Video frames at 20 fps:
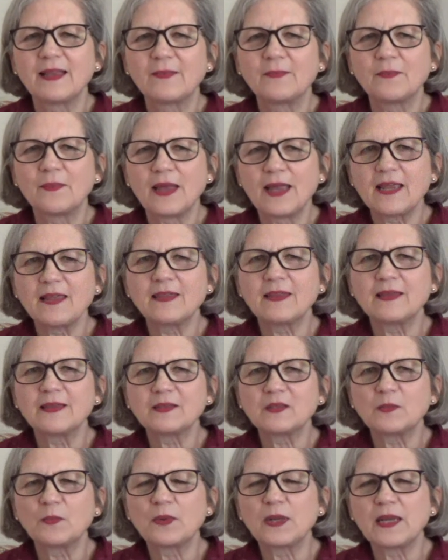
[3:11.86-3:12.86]
May
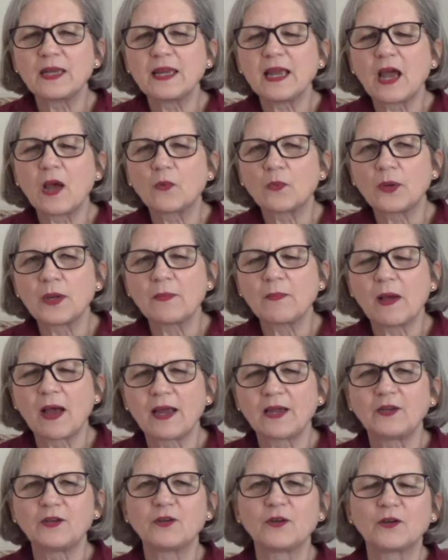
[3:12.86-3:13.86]
this be a
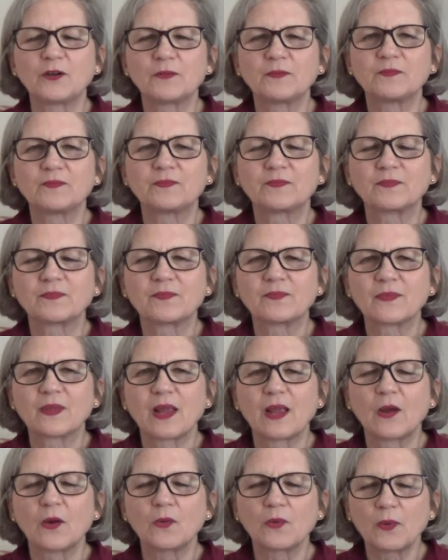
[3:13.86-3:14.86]
reminder
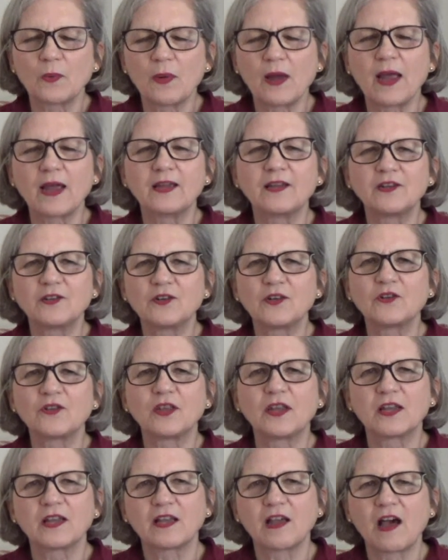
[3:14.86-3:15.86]
a reminder
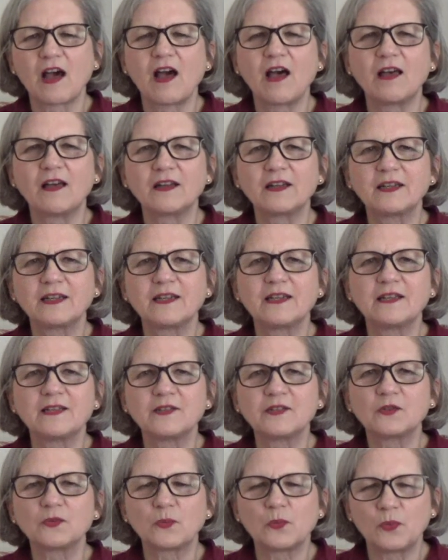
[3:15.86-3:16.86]
that God
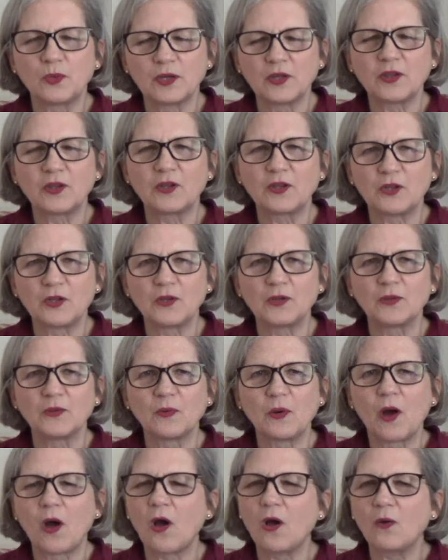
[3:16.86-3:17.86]
is with
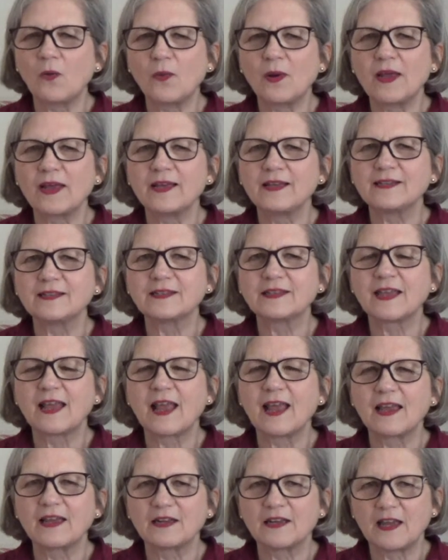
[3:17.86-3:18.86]
you always
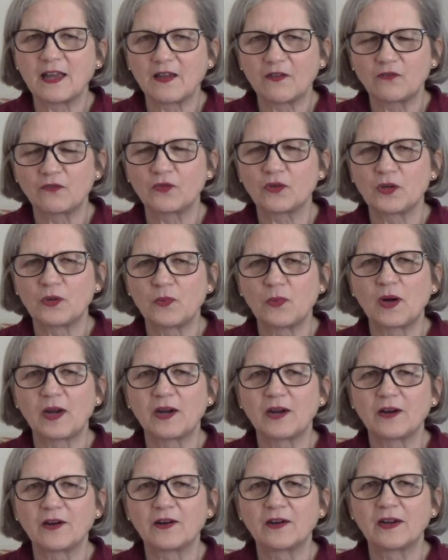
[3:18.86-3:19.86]
and
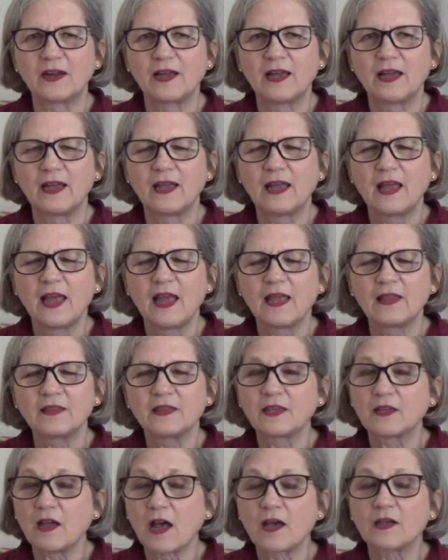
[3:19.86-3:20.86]
everywhere.
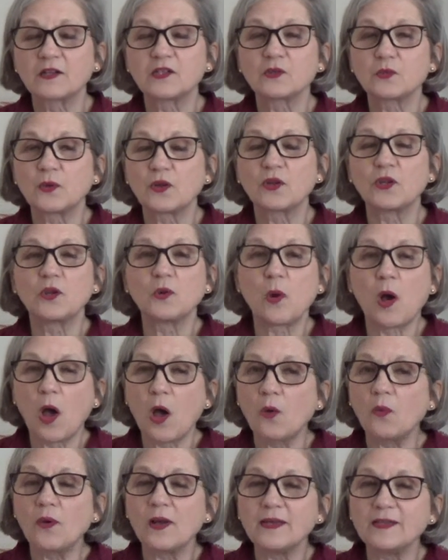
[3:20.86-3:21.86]
That God is with you
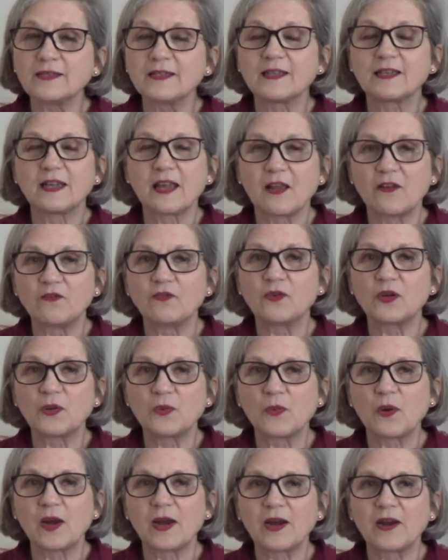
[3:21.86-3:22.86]
always and
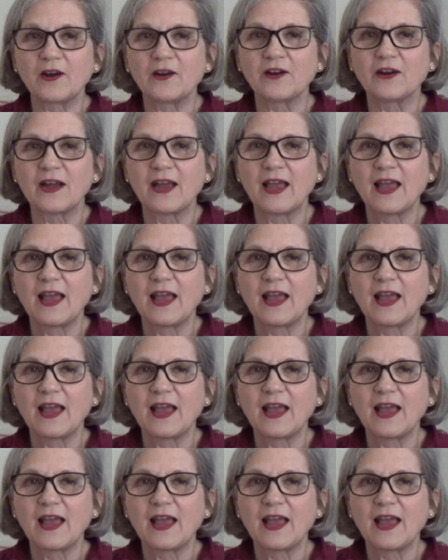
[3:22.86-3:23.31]
everywhere